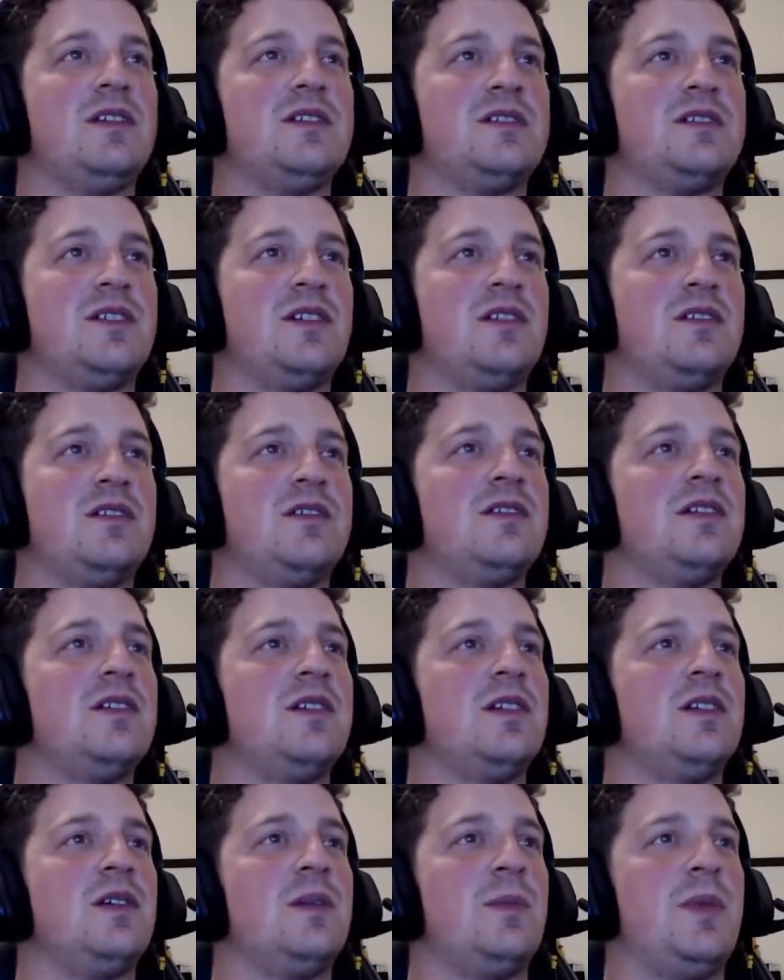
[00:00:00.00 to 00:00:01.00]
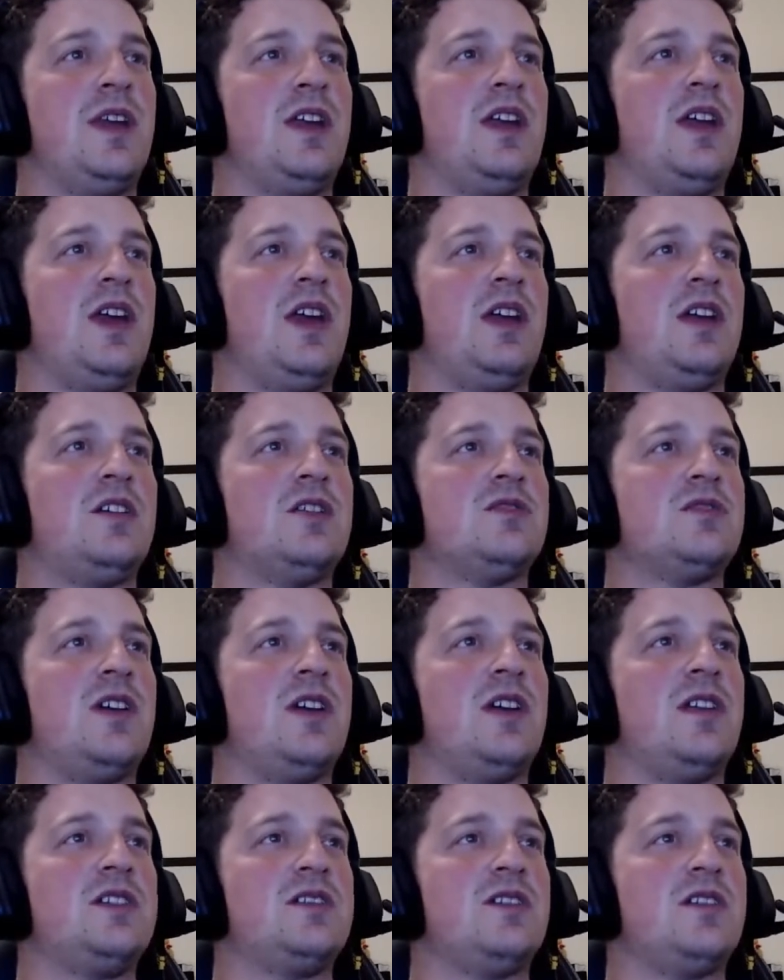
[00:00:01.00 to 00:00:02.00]
So, but yeah, in
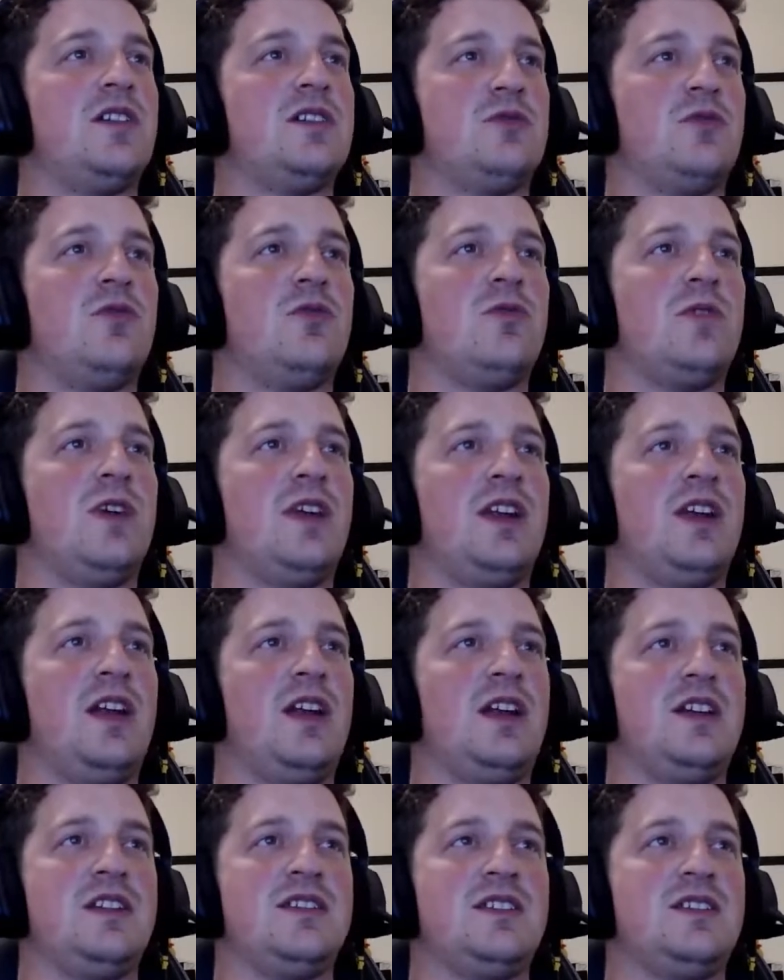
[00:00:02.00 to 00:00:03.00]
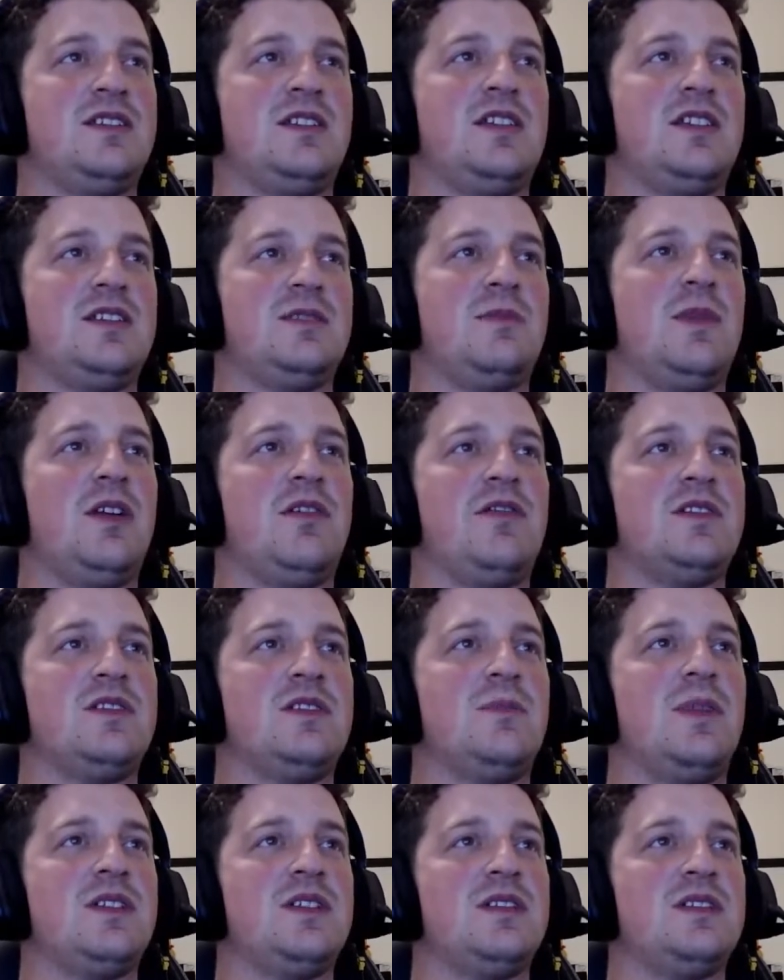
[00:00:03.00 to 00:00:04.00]
Australia these guys are all running LSs. It doesn't matter if it's a
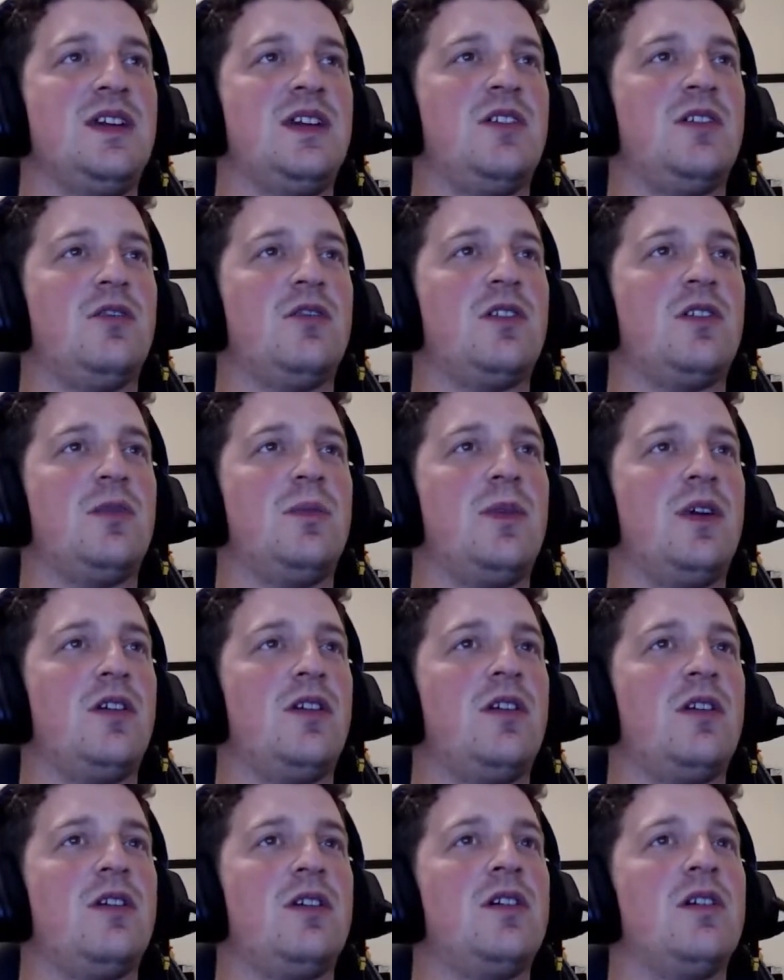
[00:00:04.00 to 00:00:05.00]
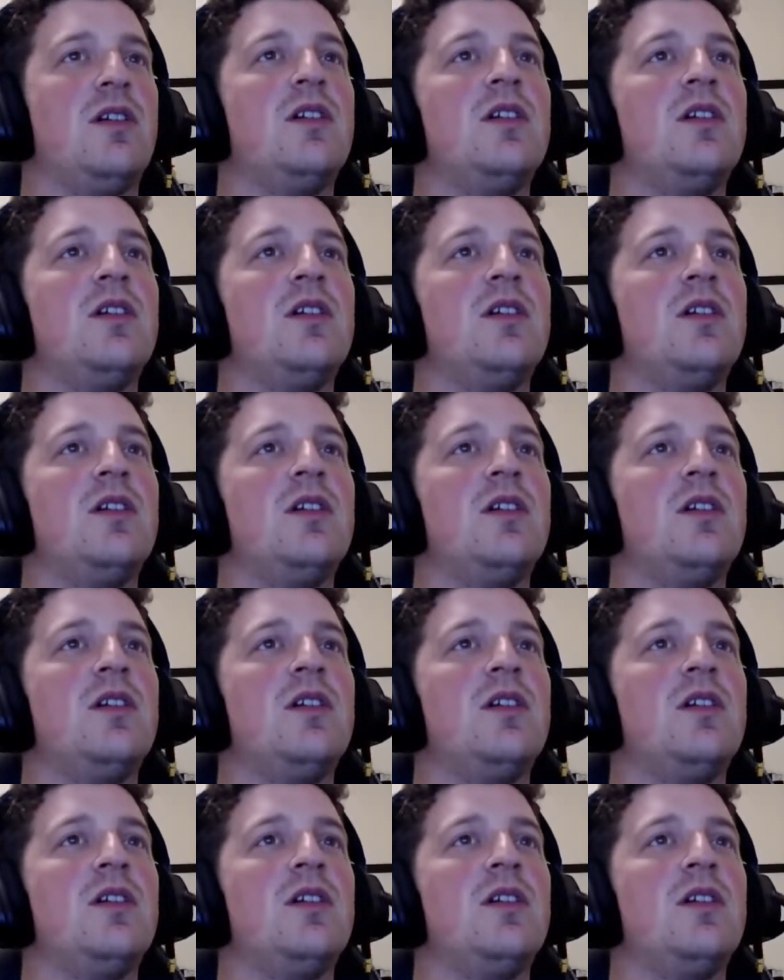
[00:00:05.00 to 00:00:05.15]
Mustang or a Camaro.